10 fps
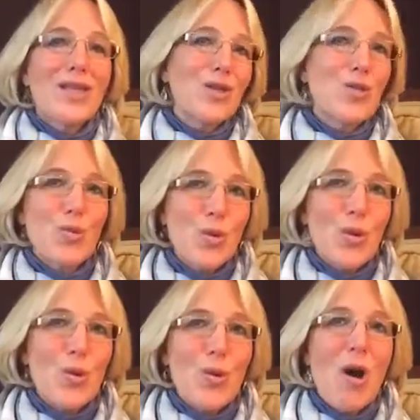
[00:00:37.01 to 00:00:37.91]

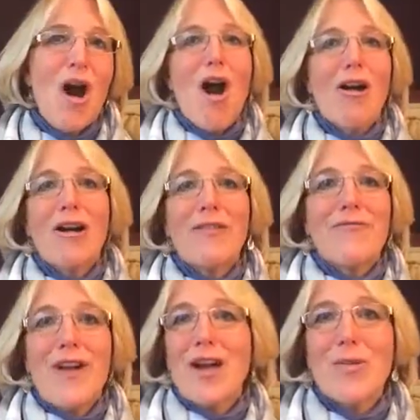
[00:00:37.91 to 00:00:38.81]
control our
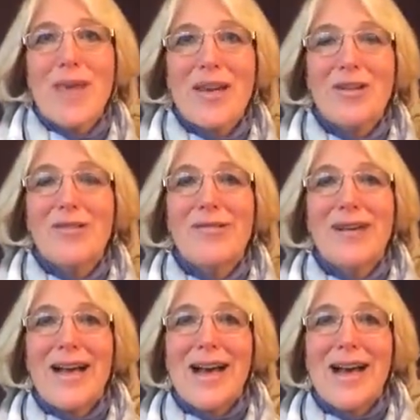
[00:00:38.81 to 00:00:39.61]
environmental